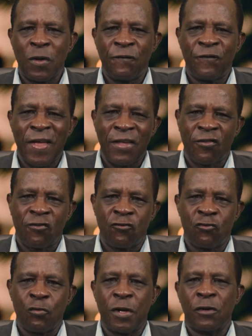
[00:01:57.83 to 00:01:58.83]
we
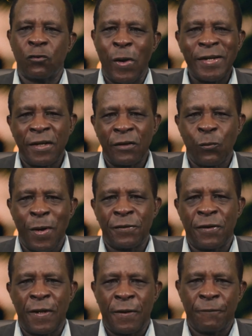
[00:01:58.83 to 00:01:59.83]
faced during
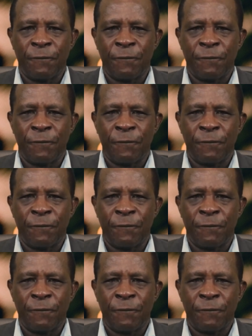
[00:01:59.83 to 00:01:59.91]
2020